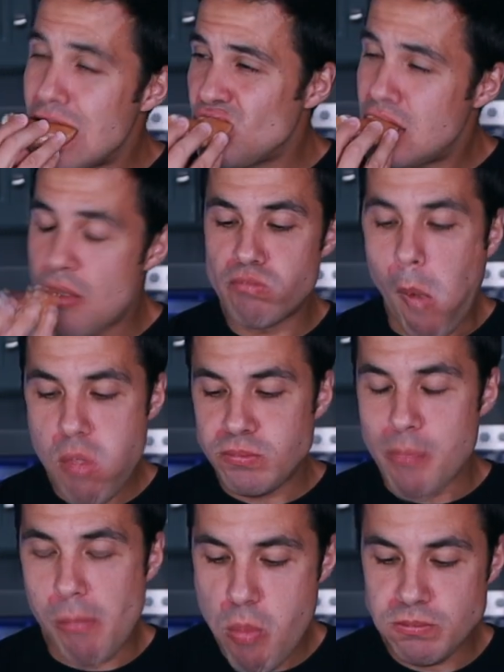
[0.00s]
That's strike
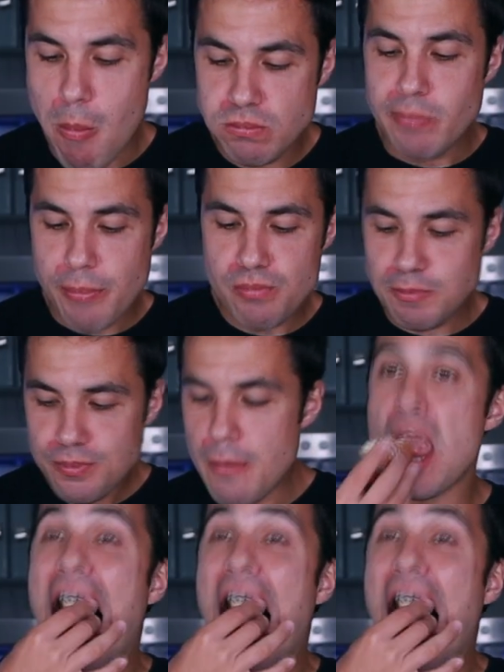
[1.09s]
two, Krispy Kreme.